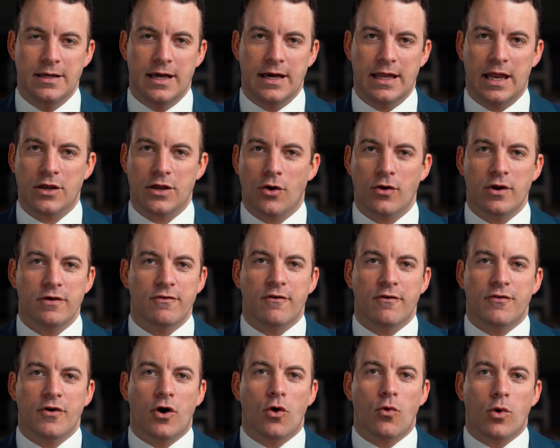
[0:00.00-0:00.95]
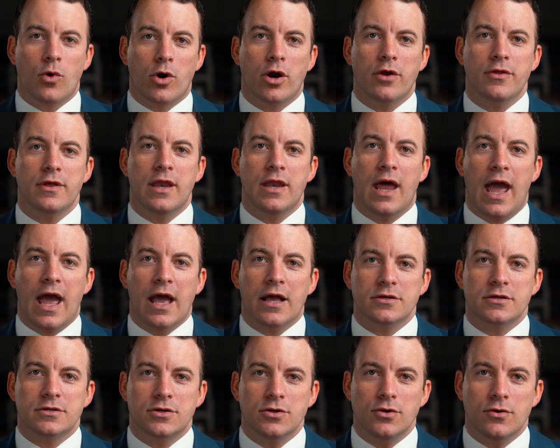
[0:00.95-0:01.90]
and I don't even feel worthy to
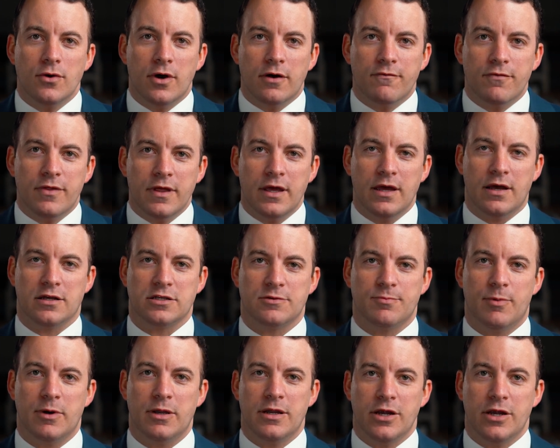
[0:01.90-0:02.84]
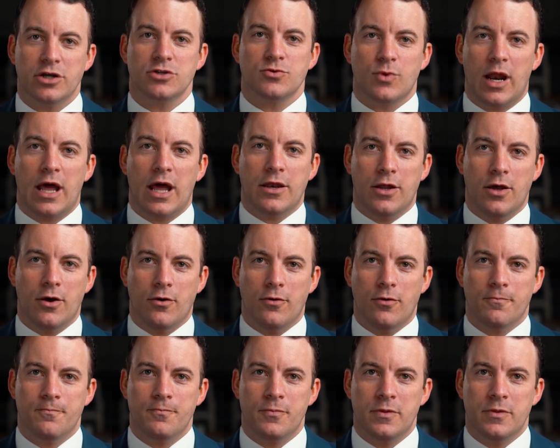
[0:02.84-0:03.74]
ask you of this, but here's what I know.